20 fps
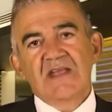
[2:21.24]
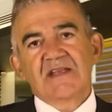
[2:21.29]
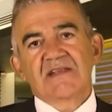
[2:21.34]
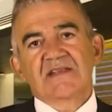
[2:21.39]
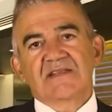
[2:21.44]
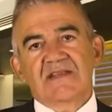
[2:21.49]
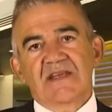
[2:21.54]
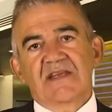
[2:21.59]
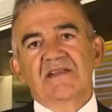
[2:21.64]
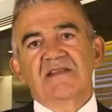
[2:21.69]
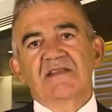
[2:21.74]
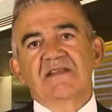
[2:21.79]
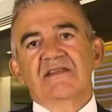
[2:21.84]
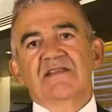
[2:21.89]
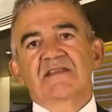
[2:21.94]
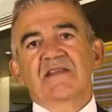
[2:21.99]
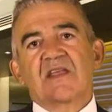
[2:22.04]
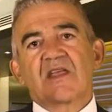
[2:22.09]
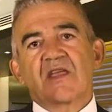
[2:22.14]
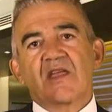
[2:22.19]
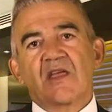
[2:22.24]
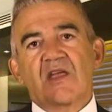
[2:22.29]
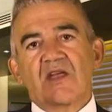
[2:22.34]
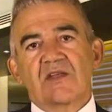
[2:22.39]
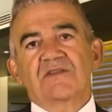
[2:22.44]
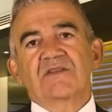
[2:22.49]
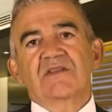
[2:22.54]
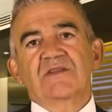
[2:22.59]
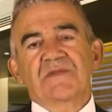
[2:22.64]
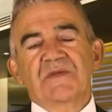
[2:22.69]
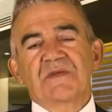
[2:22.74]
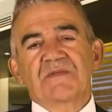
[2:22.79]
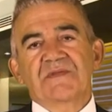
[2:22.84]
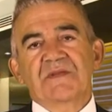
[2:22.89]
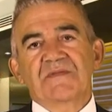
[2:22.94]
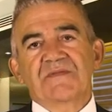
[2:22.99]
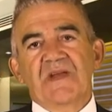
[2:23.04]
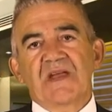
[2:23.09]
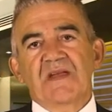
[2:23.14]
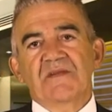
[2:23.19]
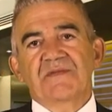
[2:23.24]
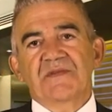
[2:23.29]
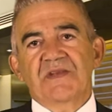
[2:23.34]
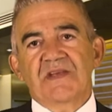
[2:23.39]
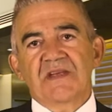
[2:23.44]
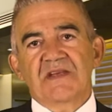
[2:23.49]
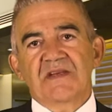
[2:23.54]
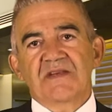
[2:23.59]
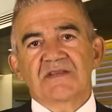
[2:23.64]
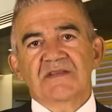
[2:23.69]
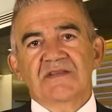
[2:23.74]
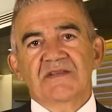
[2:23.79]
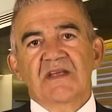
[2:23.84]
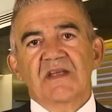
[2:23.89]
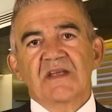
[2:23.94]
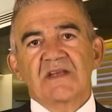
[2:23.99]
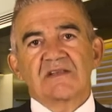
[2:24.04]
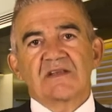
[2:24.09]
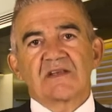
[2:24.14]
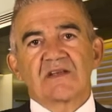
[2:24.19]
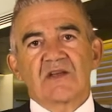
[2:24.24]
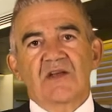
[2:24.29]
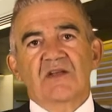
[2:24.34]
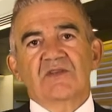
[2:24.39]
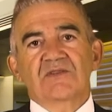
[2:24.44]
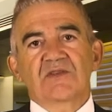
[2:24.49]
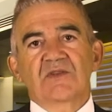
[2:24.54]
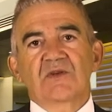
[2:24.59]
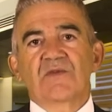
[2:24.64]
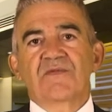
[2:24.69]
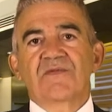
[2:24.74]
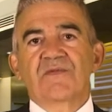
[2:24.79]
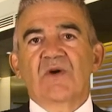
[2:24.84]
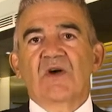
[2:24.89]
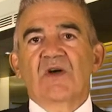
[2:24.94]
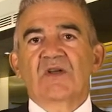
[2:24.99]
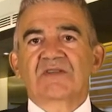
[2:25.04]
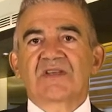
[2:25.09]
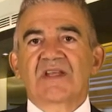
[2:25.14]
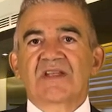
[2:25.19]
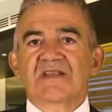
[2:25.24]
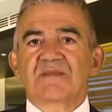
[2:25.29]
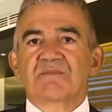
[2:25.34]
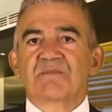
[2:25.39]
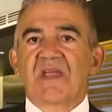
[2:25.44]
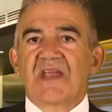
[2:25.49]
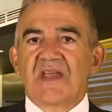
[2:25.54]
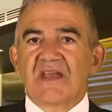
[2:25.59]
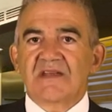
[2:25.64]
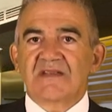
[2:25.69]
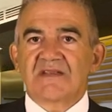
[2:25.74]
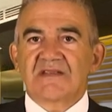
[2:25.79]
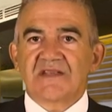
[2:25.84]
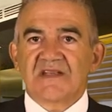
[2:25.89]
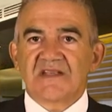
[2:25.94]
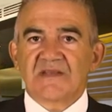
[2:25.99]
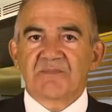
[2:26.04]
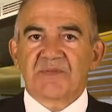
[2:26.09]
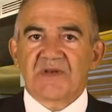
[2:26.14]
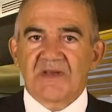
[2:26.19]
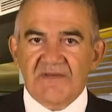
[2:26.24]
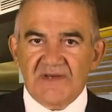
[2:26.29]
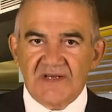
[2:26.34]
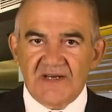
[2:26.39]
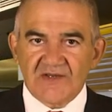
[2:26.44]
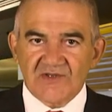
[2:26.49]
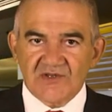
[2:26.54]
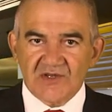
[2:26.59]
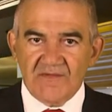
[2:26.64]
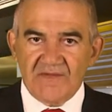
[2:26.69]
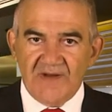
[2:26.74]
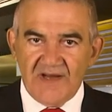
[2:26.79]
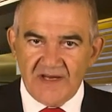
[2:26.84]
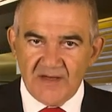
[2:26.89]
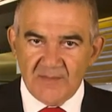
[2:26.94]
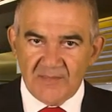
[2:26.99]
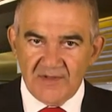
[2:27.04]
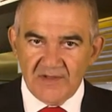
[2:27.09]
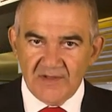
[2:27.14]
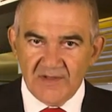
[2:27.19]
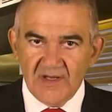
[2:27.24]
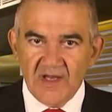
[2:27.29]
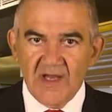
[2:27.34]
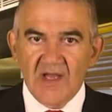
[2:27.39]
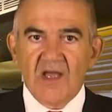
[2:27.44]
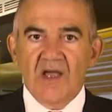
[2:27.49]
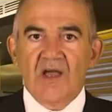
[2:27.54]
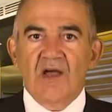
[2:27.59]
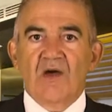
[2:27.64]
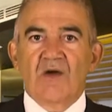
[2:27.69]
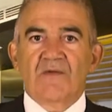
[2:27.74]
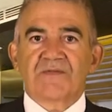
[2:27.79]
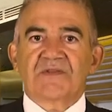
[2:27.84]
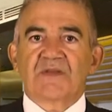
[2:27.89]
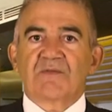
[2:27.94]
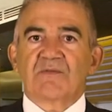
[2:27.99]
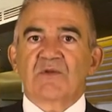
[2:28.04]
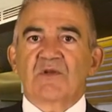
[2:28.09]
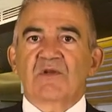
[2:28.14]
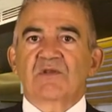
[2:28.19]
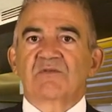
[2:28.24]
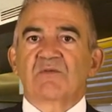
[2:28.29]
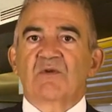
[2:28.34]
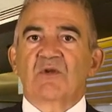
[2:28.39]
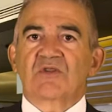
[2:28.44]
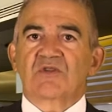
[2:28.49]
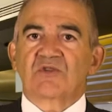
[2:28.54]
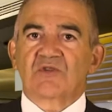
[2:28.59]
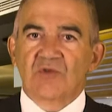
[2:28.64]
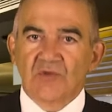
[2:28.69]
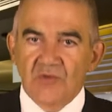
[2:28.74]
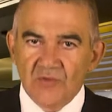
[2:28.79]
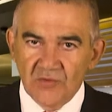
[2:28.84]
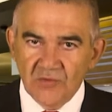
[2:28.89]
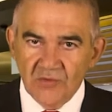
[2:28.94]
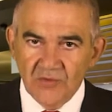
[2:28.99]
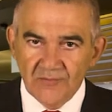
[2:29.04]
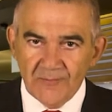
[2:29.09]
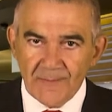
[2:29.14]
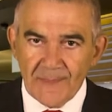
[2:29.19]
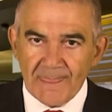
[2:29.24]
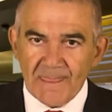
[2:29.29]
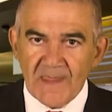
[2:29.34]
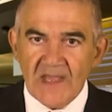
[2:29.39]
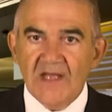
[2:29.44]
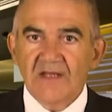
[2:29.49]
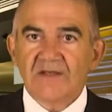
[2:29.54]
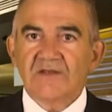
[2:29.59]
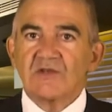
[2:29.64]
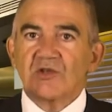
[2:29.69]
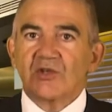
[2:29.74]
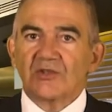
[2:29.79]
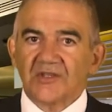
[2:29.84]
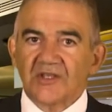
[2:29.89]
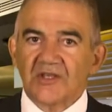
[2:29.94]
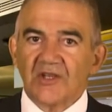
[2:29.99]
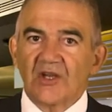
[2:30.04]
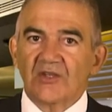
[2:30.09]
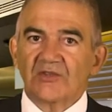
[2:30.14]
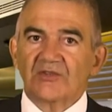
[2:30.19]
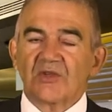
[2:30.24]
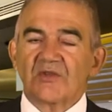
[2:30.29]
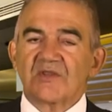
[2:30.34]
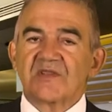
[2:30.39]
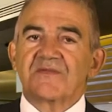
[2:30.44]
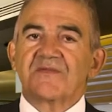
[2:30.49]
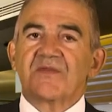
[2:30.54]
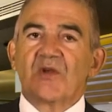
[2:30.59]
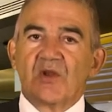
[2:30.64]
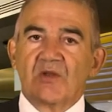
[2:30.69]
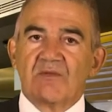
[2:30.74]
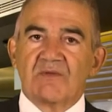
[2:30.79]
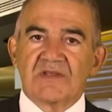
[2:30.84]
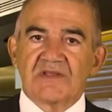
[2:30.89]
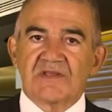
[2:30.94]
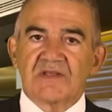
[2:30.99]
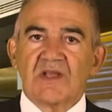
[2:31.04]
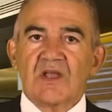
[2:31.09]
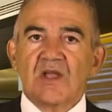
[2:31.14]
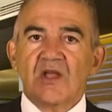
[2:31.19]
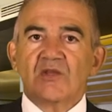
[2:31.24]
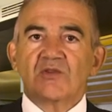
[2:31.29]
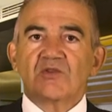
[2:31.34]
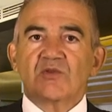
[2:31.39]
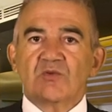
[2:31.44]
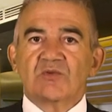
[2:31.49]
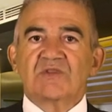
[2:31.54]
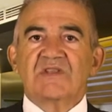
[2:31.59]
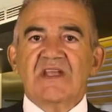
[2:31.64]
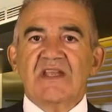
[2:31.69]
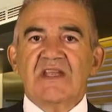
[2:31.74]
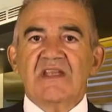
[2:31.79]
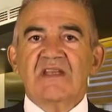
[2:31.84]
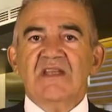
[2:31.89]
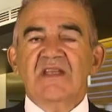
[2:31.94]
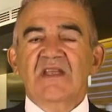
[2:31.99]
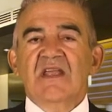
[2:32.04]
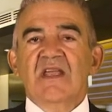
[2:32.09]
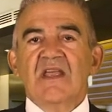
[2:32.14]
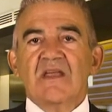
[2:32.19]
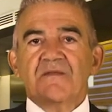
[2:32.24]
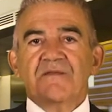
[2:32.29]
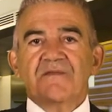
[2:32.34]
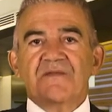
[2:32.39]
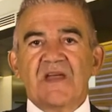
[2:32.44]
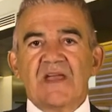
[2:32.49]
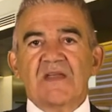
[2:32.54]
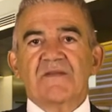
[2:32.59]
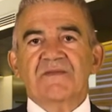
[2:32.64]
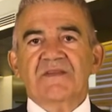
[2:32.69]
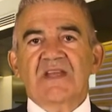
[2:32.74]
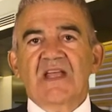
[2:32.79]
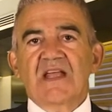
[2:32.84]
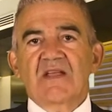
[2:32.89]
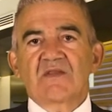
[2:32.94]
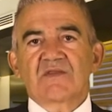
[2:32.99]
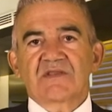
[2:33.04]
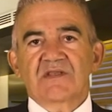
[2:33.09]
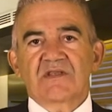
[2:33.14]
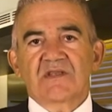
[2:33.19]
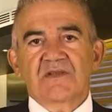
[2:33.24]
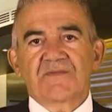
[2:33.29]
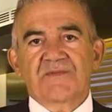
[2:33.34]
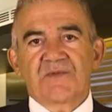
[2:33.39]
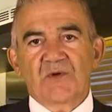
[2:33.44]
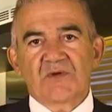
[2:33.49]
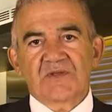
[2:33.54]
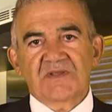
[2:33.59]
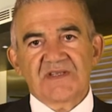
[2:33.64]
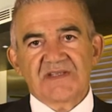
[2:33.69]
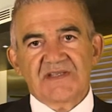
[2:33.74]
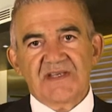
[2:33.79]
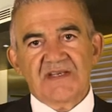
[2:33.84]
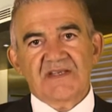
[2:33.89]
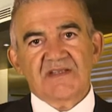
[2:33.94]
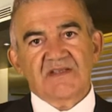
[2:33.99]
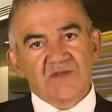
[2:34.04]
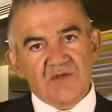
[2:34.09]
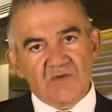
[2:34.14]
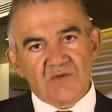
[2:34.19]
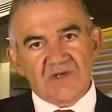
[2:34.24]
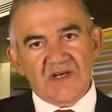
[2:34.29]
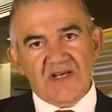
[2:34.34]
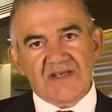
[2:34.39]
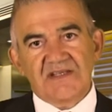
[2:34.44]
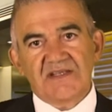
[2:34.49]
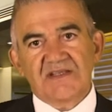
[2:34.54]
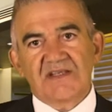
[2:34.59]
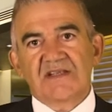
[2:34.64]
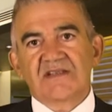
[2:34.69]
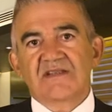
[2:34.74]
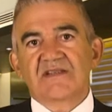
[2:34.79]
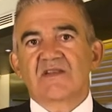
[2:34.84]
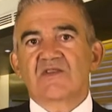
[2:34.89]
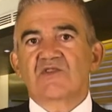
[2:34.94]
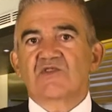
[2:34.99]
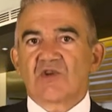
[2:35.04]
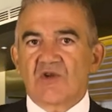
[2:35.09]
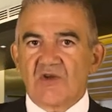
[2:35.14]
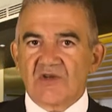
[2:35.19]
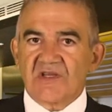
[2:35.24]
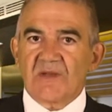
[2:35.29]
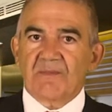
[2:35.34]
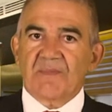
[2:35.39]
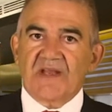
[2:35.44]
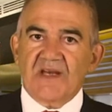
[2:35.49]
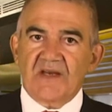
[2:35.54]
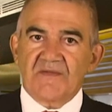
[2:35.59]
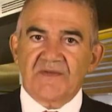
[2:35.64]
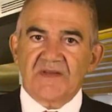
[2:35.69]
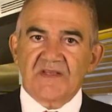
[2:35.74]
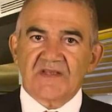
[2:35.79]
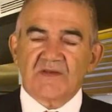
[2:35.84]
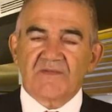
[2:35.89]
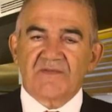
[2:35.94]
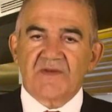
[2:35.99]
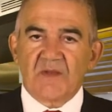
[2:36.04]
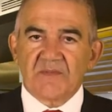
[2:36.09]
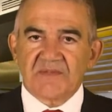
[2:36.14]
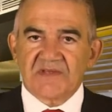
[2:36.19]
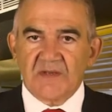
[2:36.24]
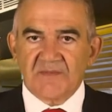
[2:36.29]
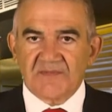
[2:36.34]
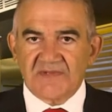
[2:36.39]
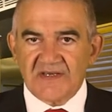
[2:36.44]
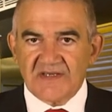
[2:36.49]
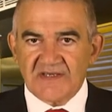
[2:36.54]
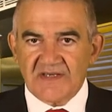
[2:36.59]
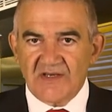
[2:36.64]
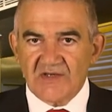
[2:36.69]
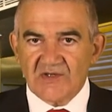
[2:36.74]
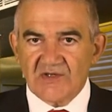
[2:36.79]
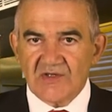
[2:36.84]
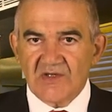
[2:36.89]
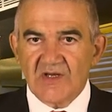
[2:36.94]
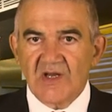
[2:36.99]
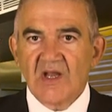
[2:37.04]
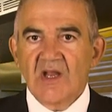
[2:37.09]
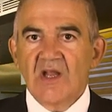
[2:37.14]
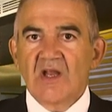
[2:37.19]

Since 155 years, the canton of Waadt has made this privilege available. After World War II, the other cantons followed. Today, 5,046 new residents enjoy the benefits of lump sum taxation.